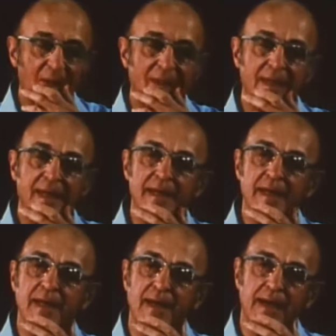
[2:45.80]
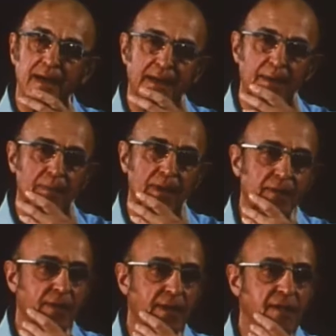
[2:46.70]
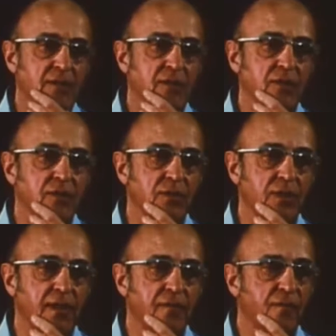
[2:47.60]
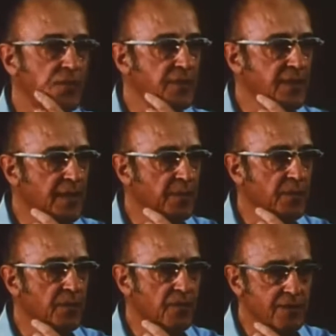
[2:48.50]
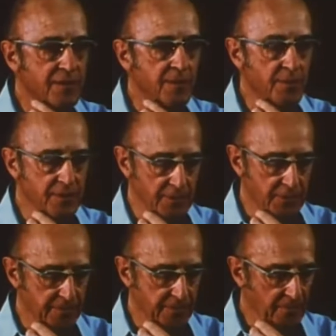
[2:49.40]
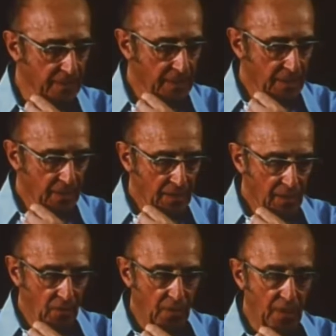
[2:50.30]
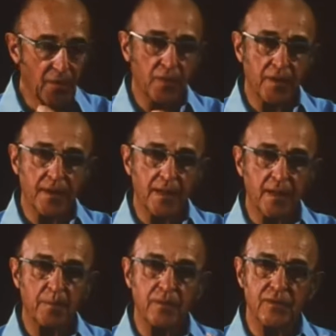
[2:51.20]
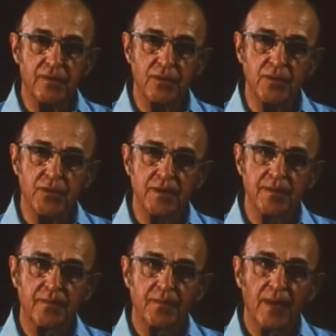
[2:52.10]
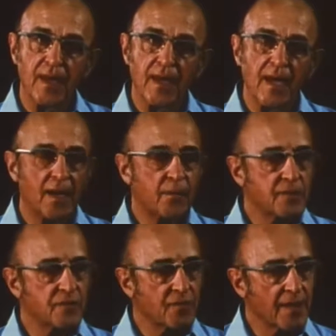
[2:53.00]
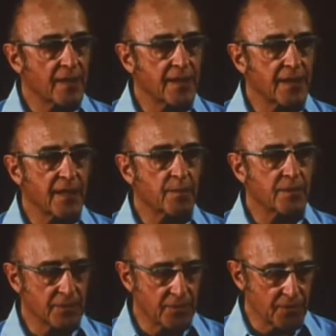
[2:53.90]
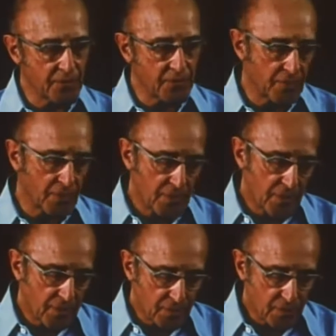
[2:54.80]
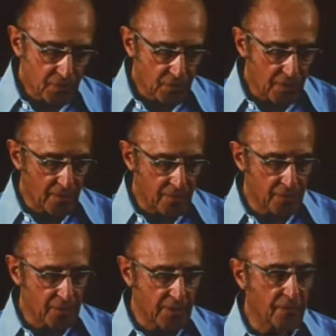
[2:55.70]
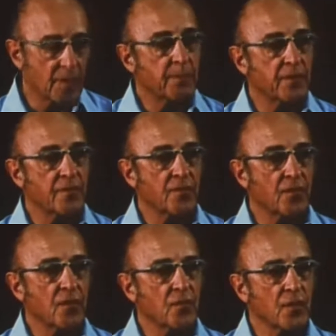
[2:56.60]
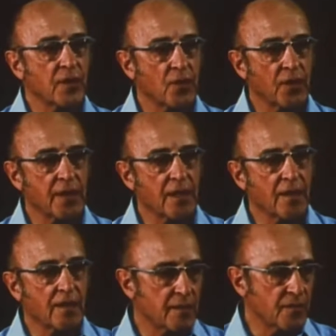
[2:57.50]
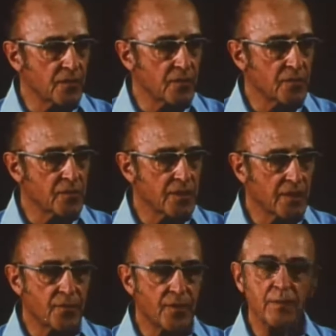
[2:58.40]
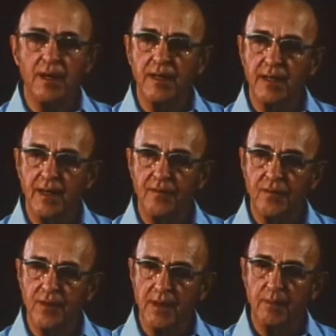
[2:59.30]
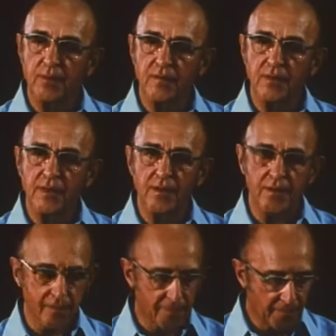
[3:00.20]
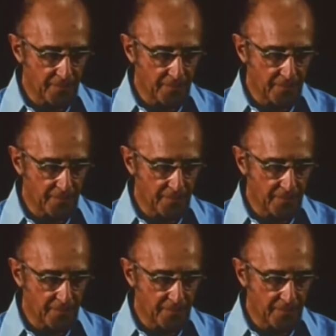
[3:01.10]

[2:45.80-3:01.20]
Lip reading: Then came my transition to a full-time university position, where with the help of students, I was finally able to scrounge the equipment for recording our interviews, a dream I'd had for a number of years.